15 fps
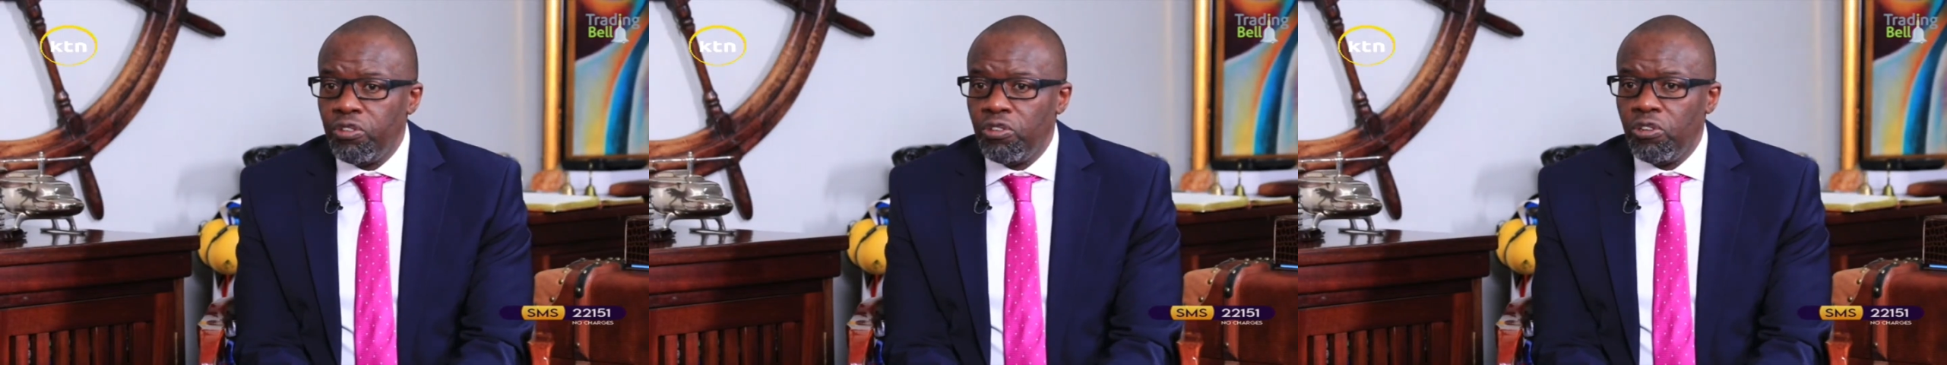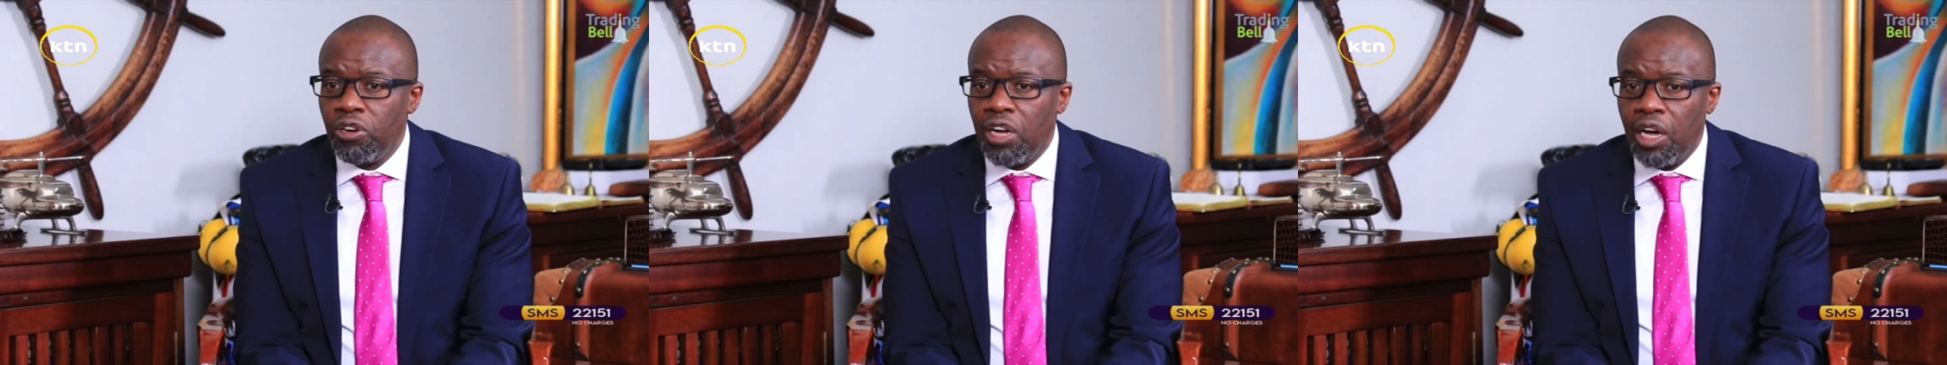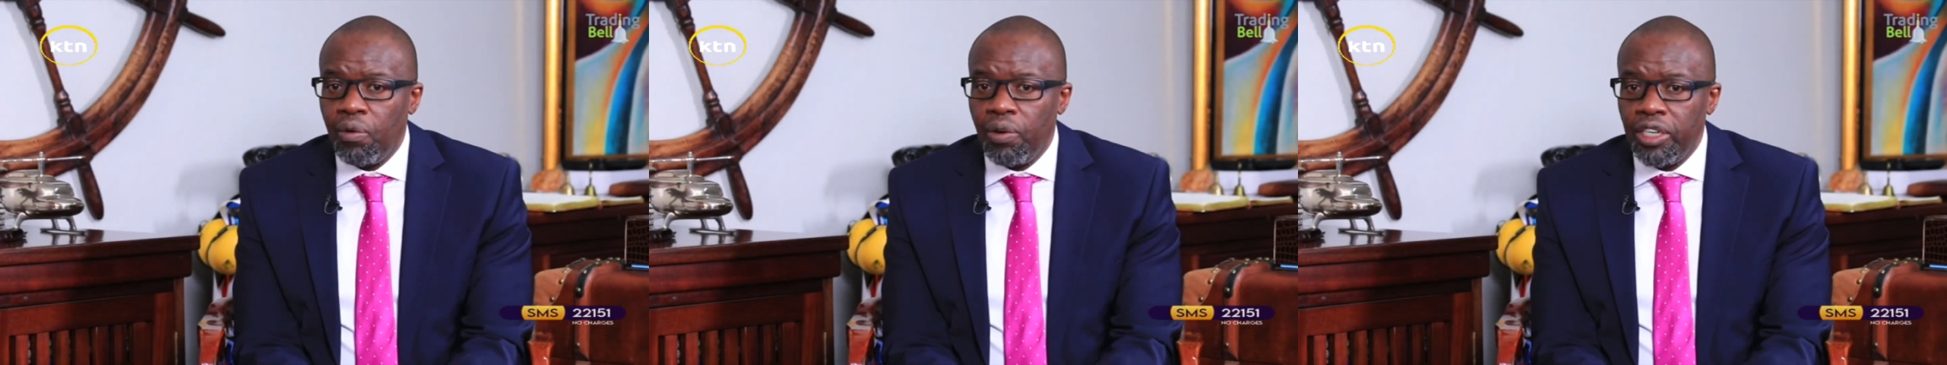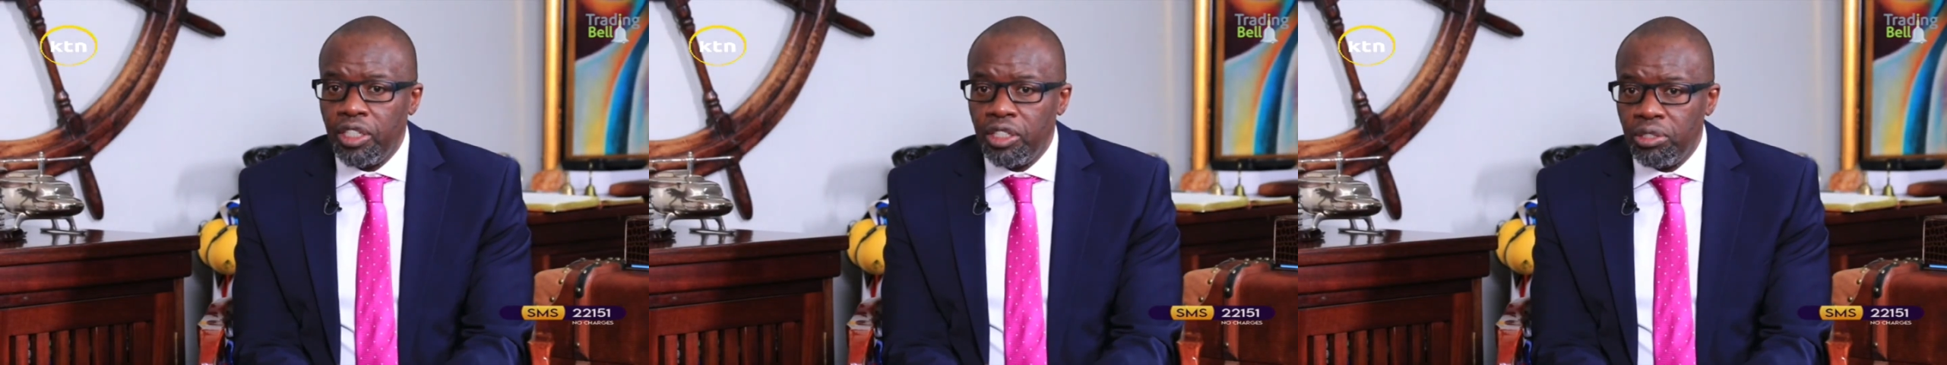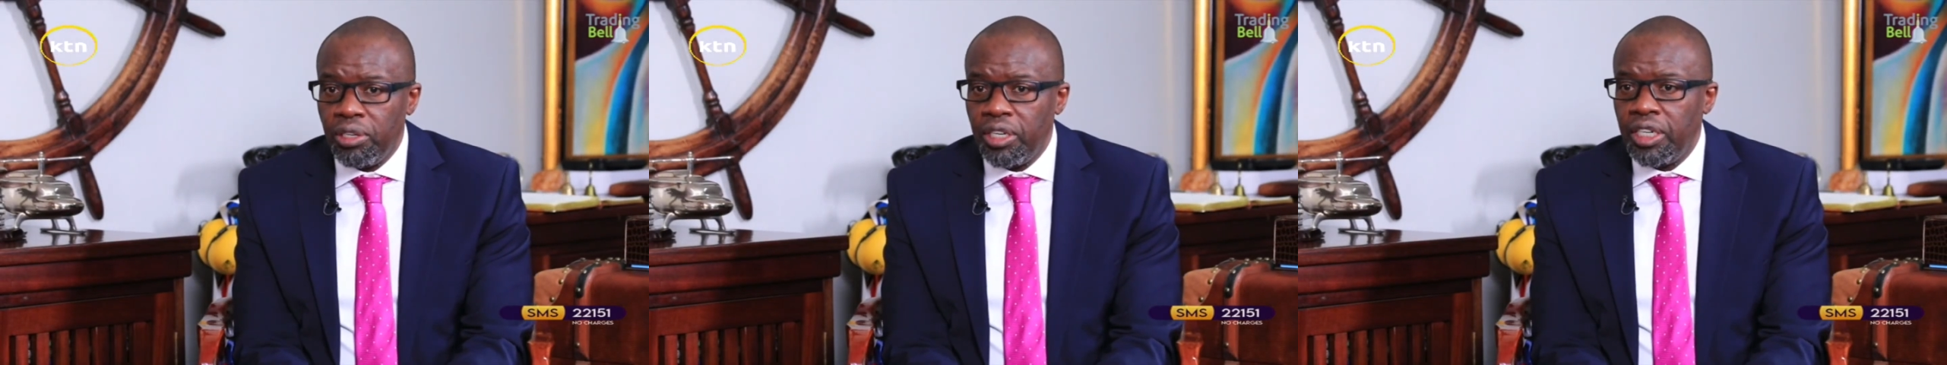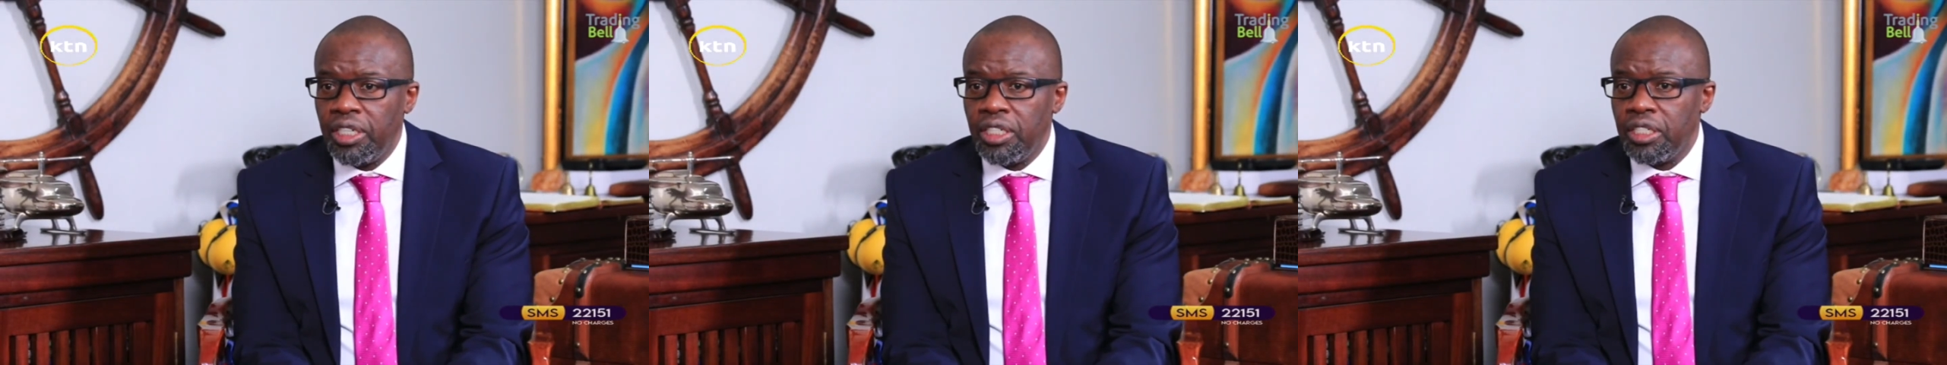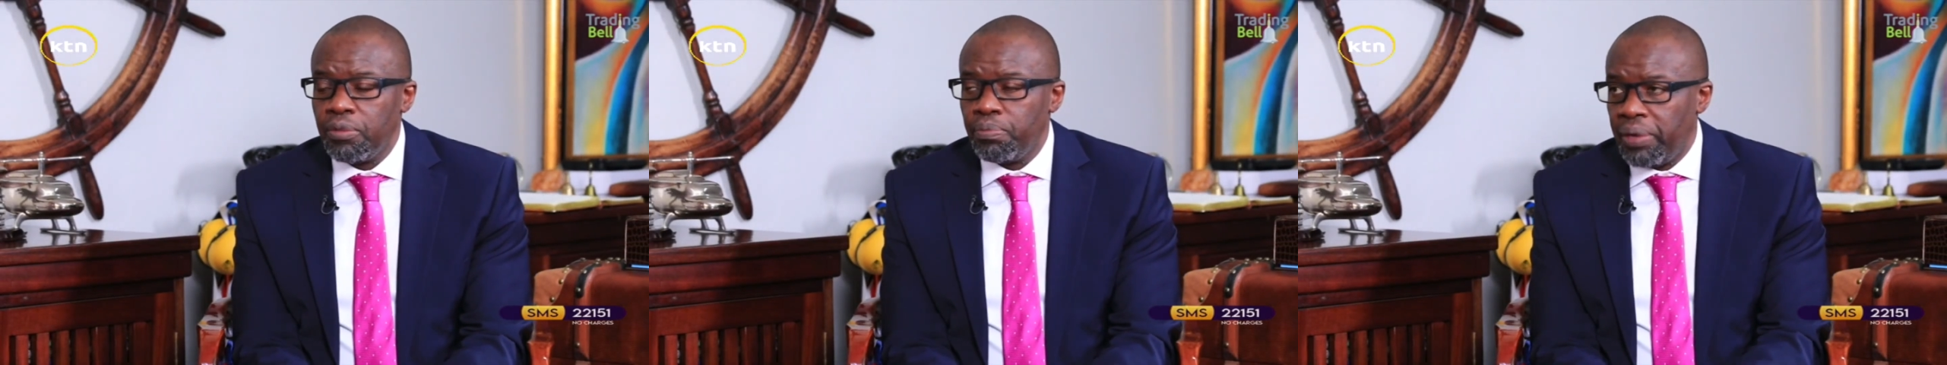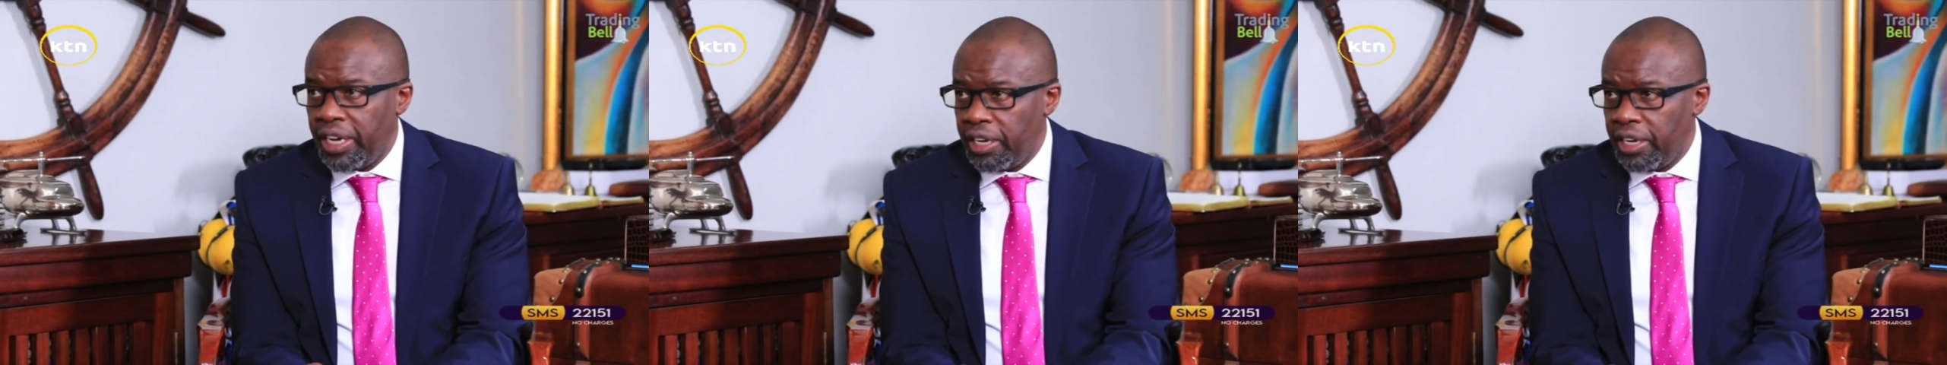for our insurance